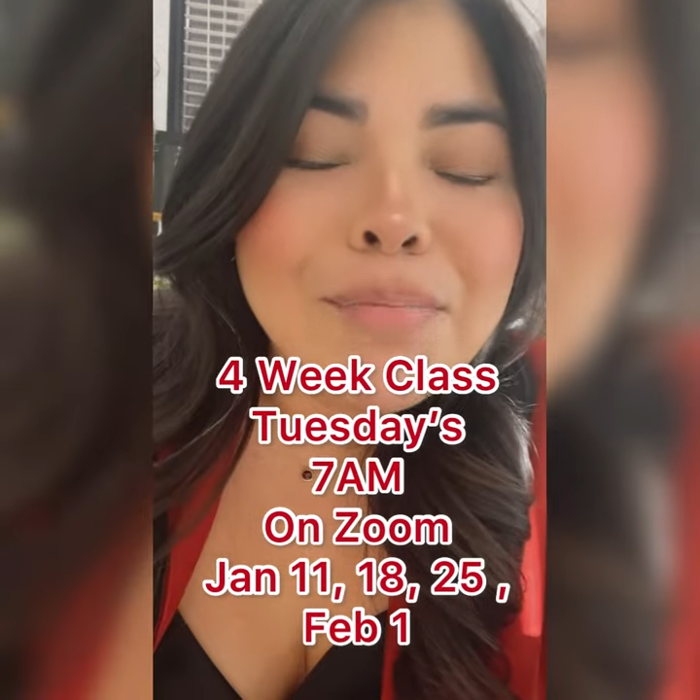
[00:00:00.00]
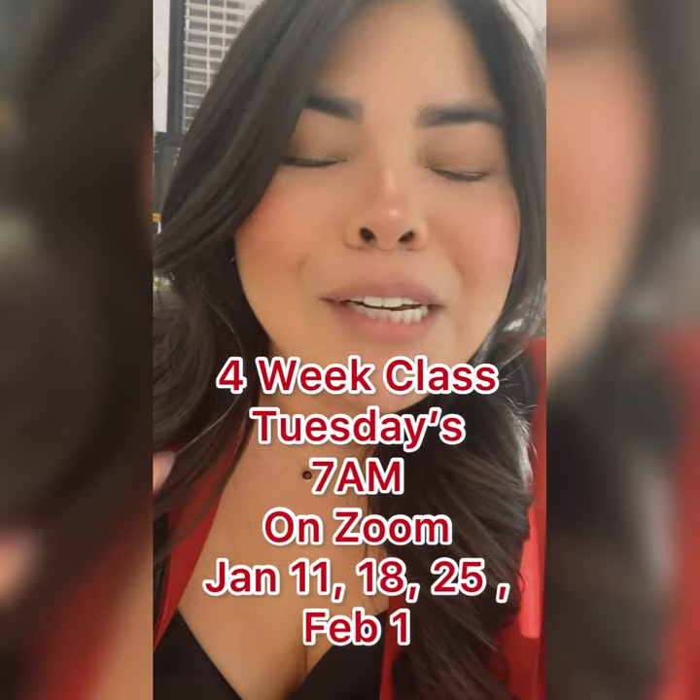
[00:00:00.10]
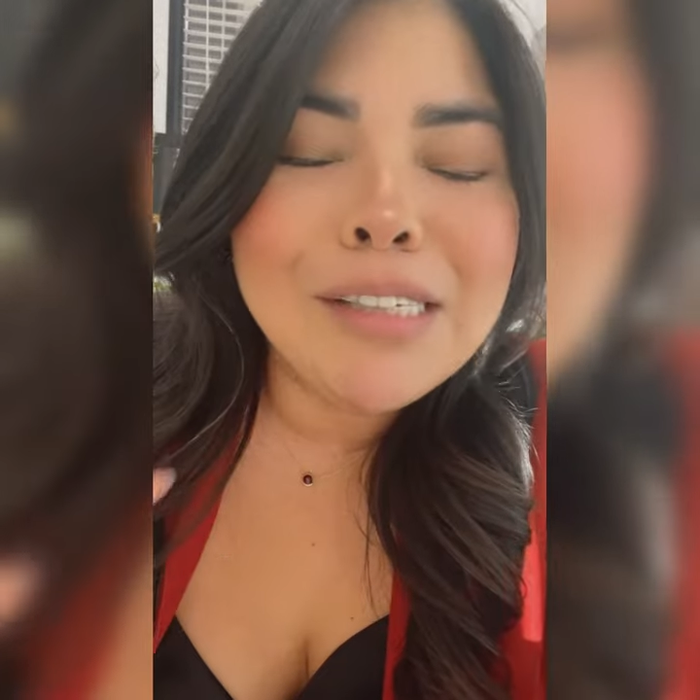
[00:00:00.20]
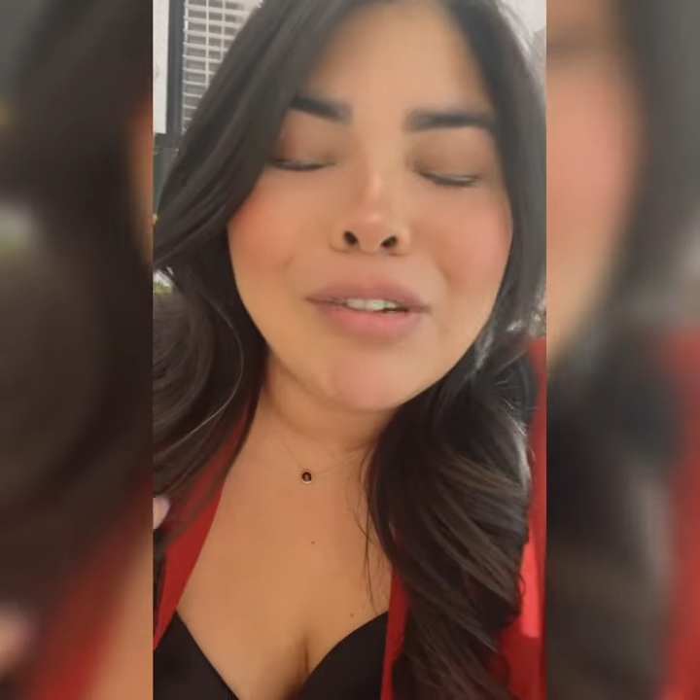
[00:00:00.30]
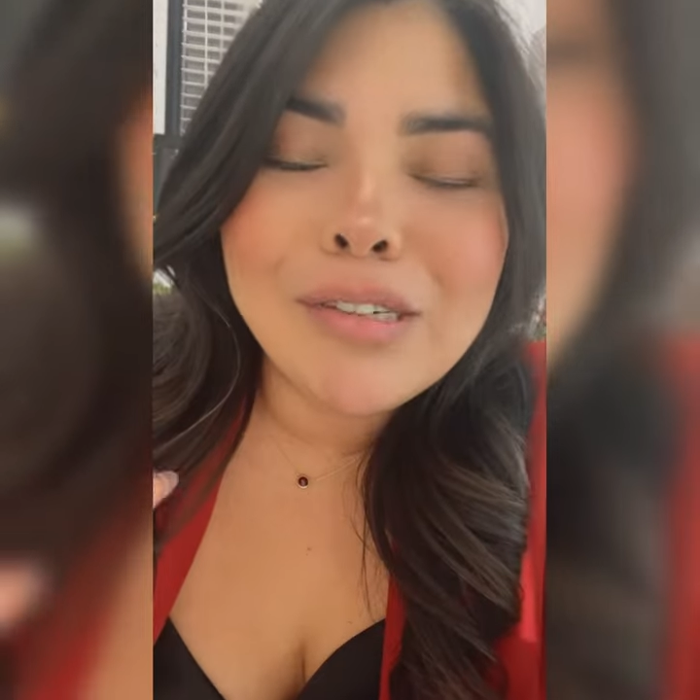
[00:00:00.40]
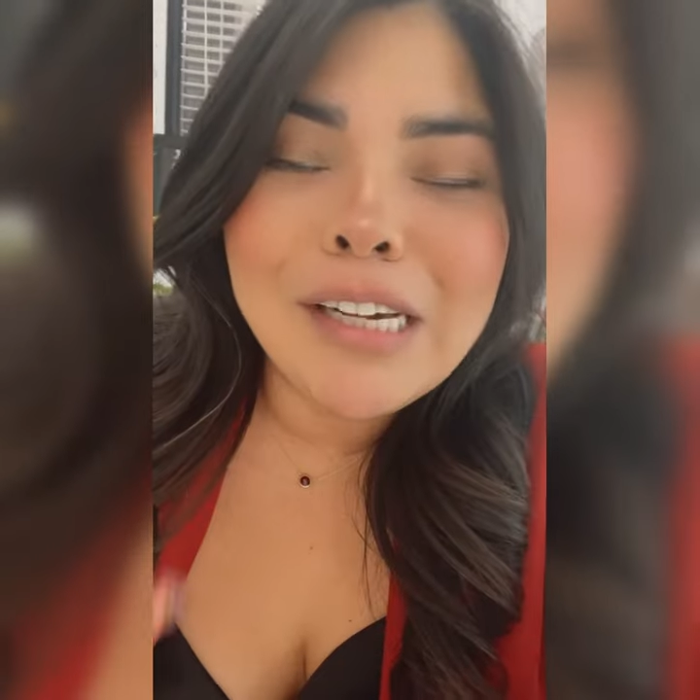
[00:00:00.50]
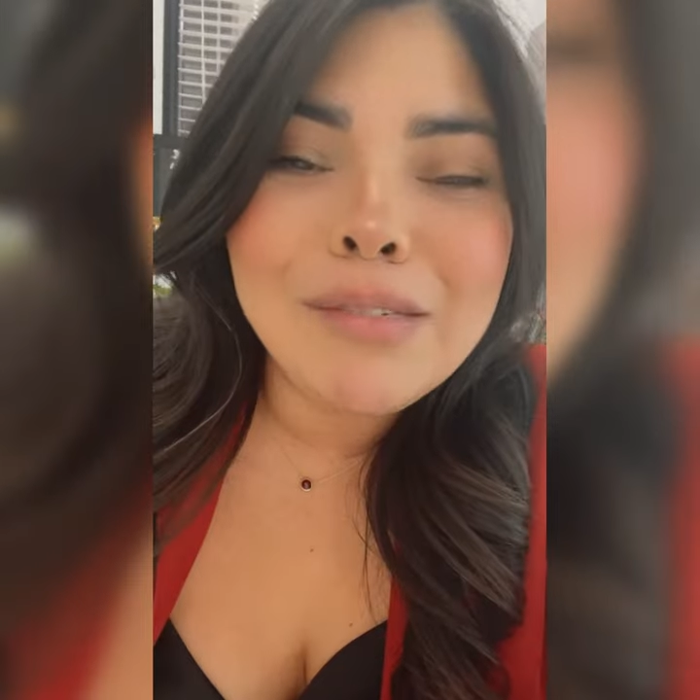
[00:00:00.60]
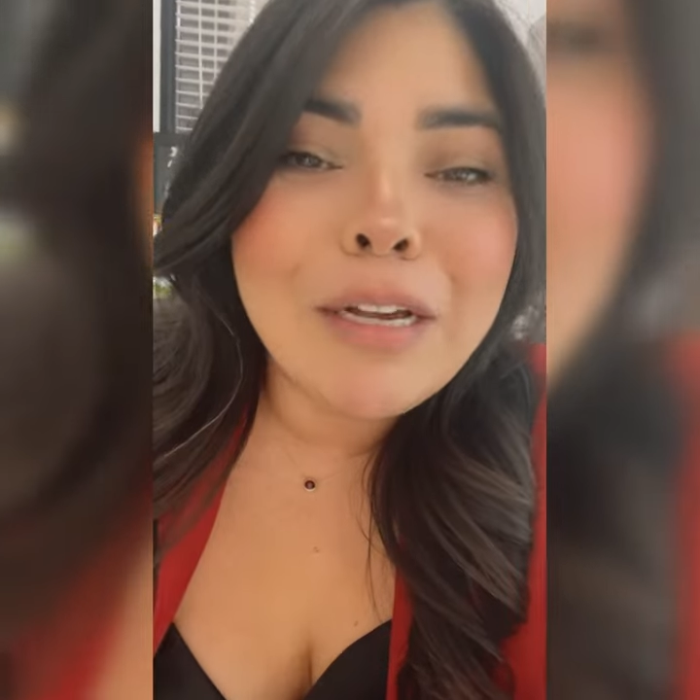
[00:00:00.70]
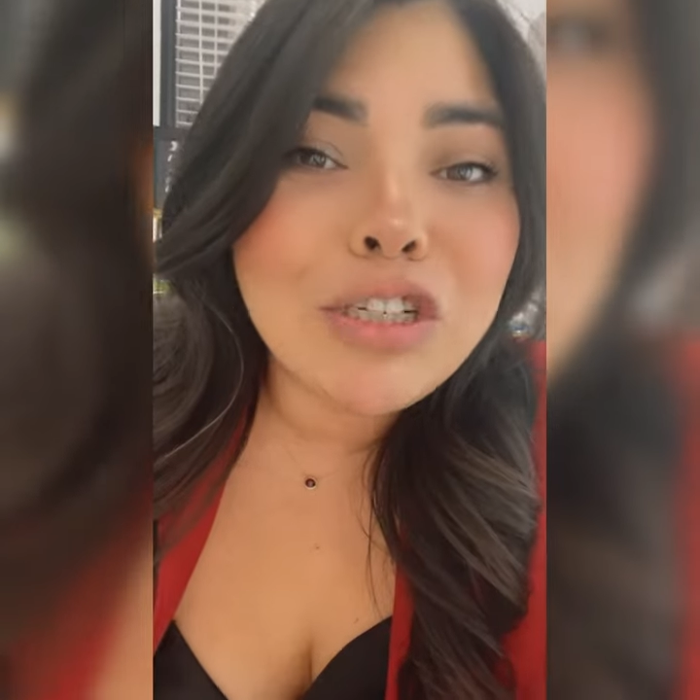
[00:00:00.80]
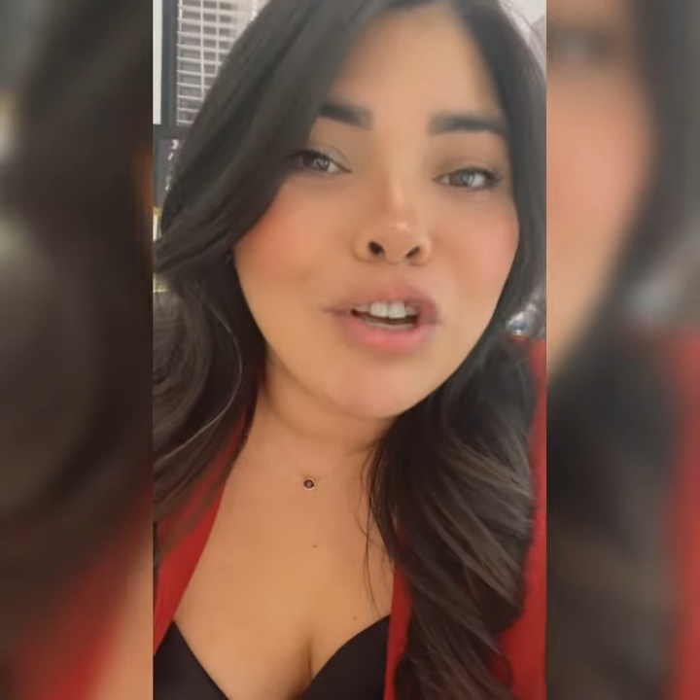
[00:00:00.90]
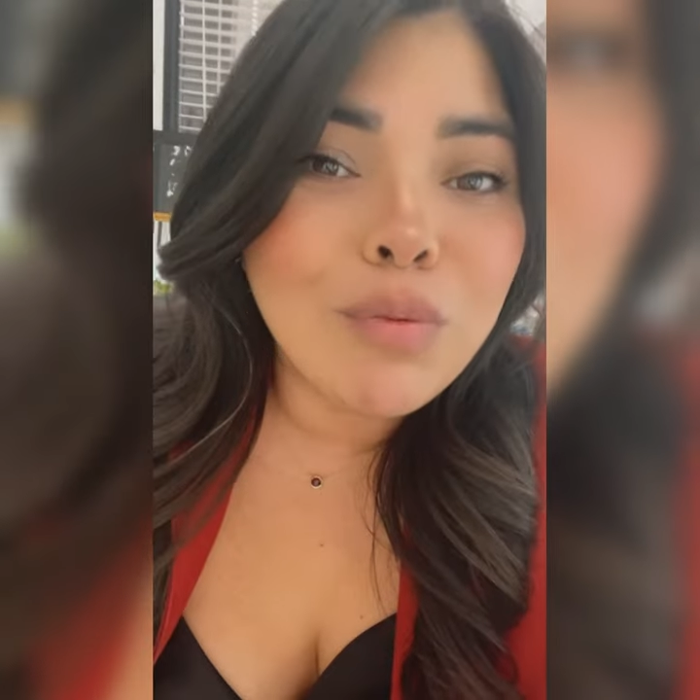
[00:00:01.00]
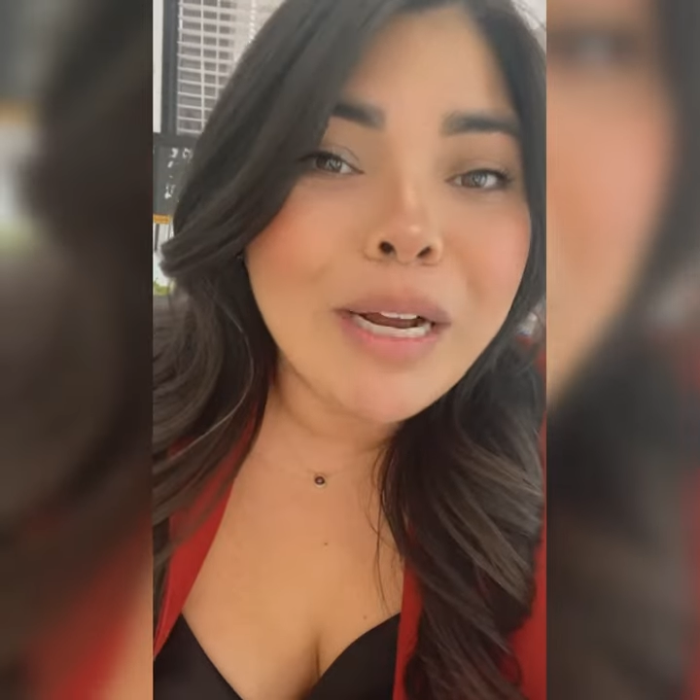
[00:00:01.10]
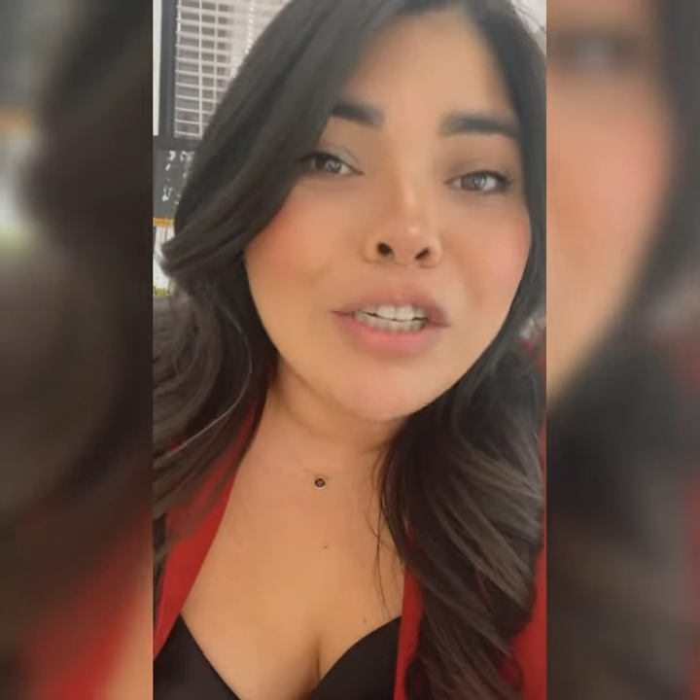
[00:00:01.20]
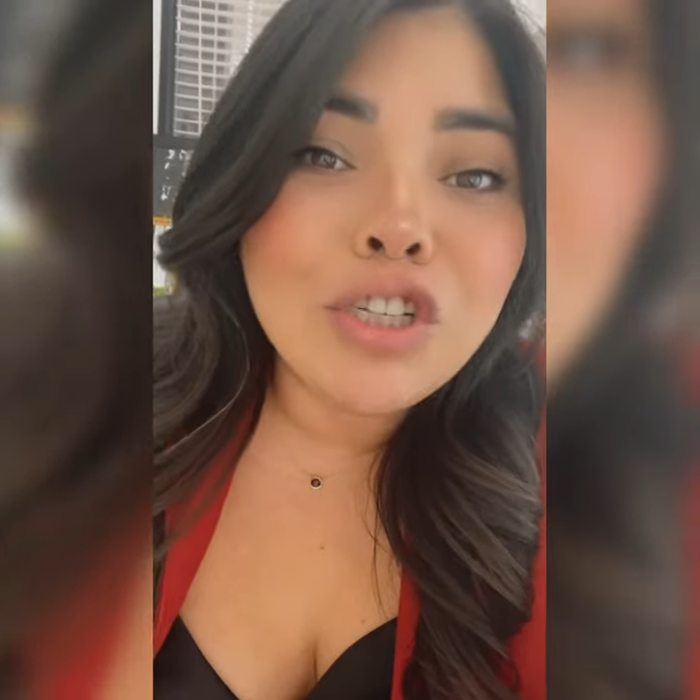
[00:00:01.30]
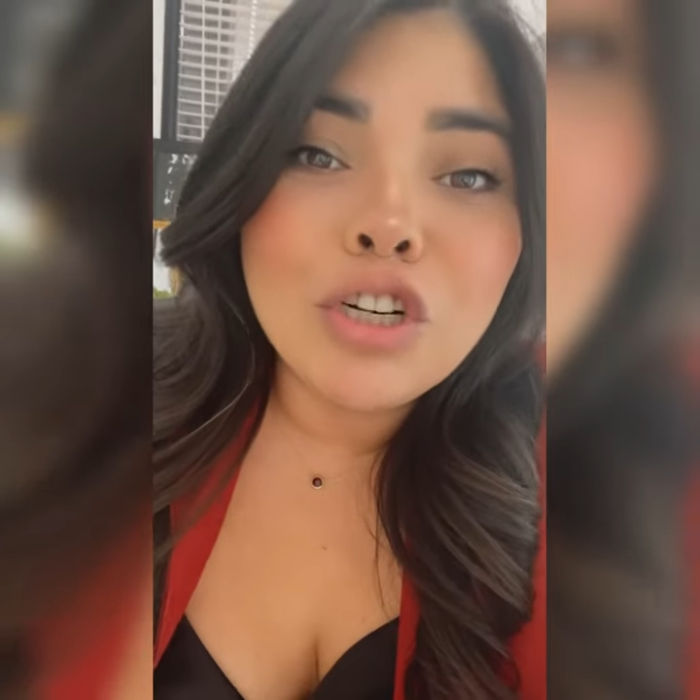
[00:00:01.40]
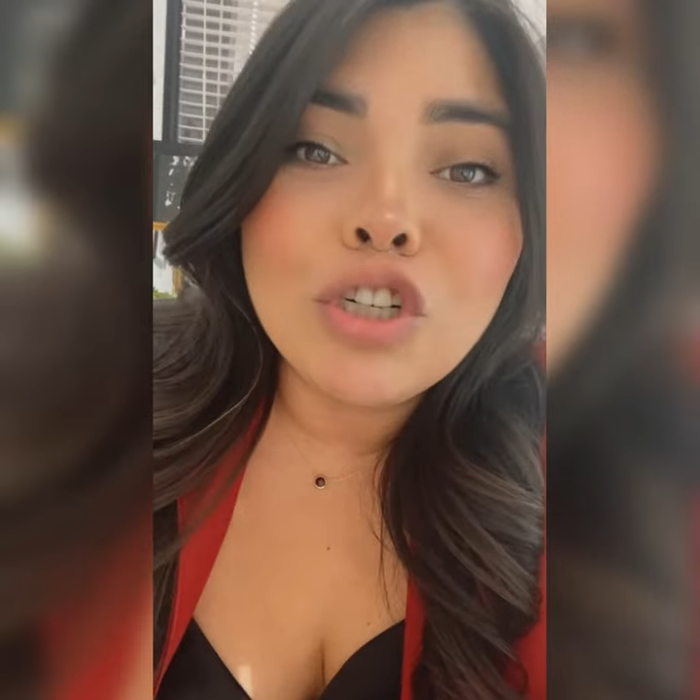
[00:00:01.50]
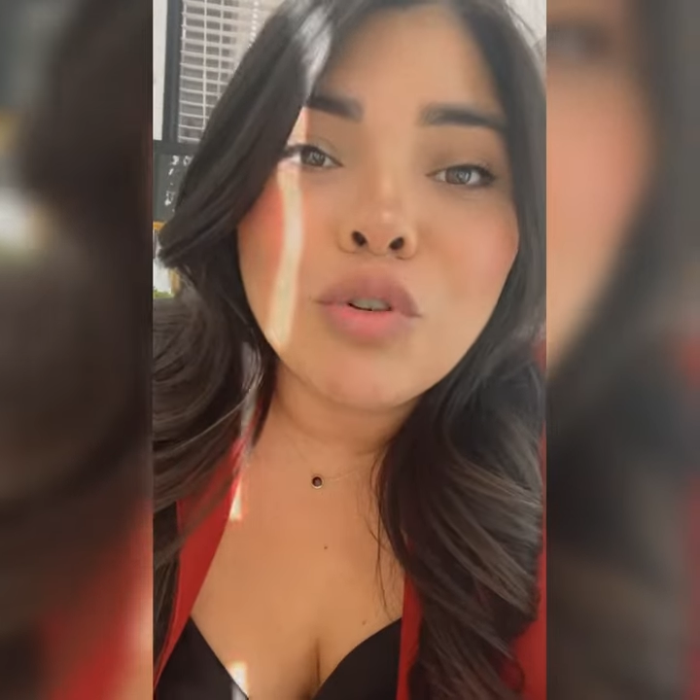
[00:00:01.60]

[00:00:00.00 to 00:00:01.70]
Please, please, please make sure to register.